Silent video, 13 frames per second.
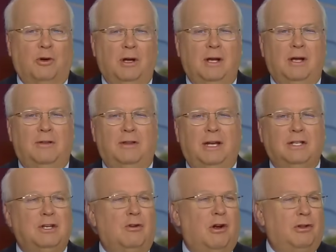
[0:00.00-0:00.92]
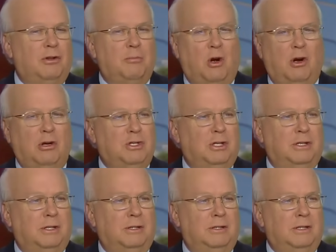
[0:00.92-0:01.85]
over things that are on the
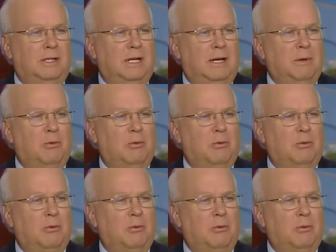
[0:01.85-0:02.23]
margin.